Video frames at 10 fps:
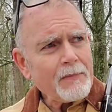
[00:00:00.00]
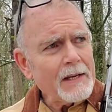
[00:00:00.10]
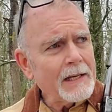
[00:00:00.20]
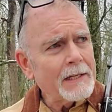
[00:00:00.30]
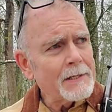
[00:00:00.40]

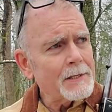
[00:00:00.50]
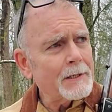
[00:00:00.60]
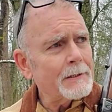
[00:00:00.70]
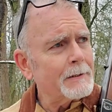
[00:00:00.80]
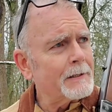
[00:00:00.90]
And
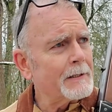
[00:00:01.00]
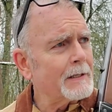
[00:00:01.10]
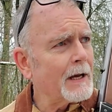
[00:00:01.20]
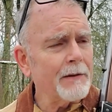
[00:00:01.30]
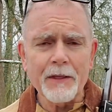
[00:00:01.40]

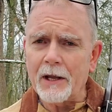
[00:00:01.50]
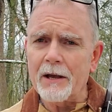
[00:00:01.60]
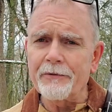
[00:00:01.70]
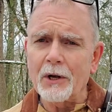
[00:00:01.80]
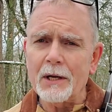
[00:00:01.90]
I think I
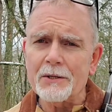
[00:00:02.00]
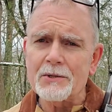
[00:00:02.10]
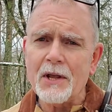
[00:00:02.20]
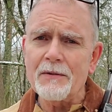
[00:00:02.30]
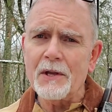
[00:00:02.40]
forgot to
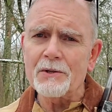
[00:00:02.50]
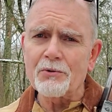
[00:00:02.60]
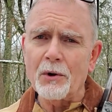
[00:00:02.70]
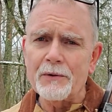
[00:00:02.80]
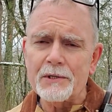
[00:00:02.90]
say the
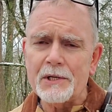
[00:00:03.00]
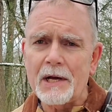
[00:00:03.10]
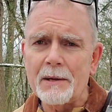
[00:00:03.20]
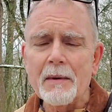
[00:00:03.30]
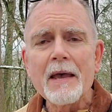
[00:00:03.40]
intro this
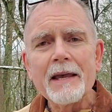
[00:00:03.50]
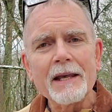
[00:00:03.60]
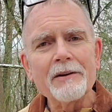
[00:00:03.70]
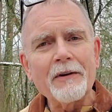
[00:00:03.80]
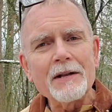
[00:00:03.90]
time. And
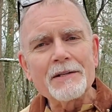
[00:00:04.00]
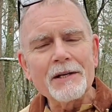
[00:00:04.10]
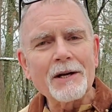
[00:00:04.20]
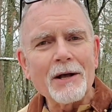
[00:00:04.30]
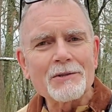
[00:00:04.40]
if I
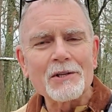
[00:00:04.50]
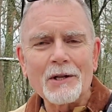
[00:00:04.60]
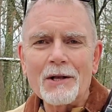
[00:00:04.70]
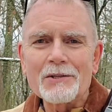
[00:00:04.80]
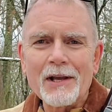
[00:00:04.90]
did, I'll
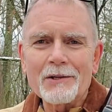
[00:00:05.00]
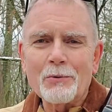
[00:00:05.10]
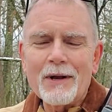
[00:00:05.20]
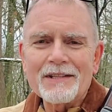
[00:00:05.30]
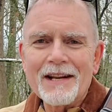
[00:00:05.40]
say it
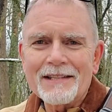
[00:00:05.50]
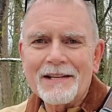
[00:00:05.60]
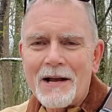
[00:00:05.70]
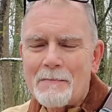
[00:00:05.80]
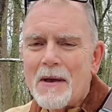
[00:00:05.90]
twice next
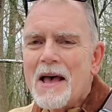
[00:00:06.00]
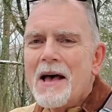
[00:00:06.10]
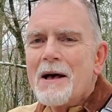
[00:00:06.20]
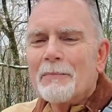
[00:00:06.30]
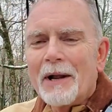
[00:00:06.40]
time.
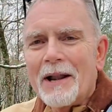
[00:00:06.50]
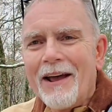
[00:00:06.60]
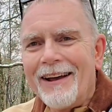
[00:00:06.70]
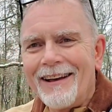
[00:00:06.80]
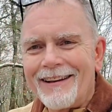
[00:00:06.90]
But
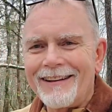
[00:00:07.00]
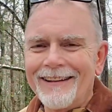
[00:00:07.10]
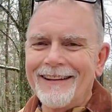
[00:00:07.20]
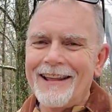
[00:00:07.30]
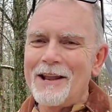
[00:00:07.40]

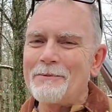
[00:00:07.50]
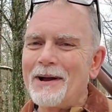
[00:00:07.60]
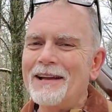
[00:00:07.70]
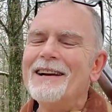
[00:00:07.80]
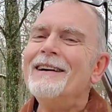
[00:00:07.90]

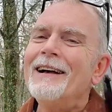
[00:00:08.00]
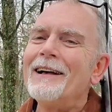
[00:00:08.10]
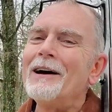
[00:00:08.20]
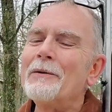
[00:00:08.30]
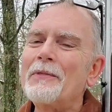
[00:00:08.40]
anyway,
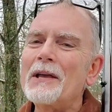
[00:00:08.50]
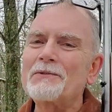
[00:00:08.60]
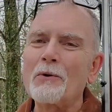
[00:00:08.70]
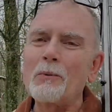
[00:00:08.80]
thanks for